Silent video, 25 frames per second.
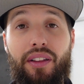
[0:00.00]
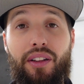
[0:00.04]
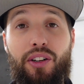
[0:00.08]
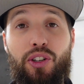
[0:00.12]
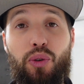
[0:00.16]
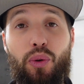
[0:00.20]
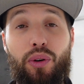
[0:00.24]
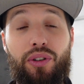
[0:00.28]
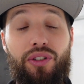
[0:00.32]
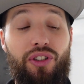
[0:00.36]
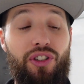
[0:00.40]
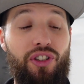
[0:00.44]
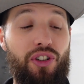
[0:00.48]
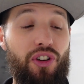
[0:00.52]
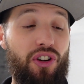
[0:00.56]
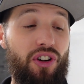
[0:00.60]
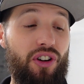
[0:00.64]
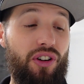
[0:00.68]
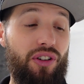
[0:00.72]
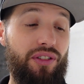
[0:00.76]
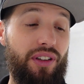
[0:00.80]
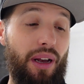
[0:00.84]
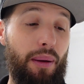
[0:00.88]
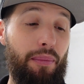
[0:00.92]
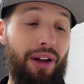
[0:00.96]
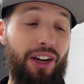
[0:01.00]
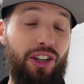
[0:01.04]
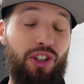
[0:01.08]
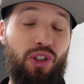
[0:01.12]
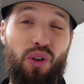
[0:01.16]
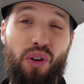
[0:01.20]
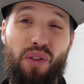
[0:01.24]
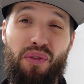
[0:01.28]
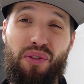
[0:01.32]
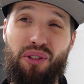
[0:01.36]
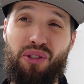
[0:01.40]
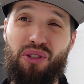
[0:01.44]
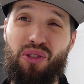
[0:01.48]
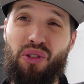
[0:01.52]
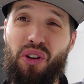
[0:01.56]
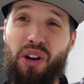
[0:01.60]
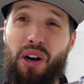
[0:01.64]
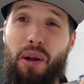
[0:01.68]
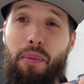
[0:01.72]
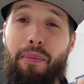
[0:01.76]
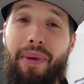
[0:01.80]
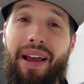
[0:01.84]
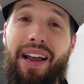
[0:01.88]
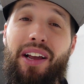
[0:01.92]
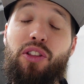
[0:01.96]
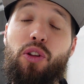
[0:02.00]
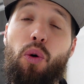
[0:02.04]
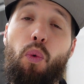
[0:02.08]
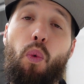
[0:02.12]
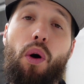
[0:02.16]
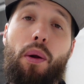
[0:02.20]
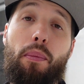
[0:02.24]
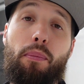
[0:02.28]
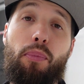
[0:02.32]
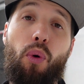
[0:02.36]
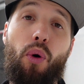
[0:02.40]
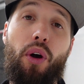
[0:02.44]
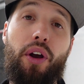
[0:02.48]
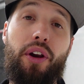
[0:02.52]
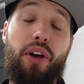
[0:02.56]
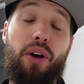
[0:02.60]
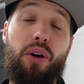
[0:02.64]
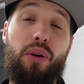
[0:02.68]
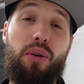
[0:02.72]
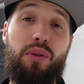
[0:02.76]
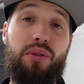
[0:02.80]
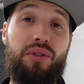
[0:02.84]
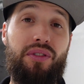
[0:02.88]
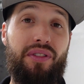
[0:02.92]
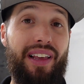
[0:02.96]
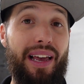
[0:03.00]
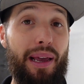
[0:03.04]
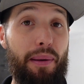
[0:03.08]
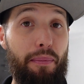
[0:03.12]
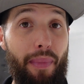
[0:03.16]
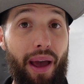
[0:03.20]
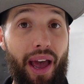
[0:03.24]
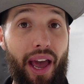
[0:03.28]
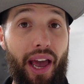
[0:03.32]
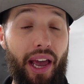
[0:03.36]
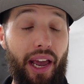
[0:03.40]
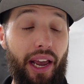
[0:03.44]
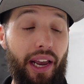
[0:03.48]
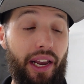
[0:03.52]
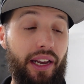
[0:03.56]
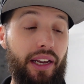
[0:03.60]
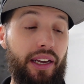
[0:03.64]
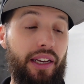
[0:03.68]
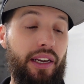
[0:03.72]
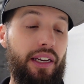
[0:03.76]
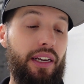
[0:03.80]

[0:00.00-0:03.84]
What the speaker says: the choice is yours. I'm not sure if they're still going to make the 1.0s. They may.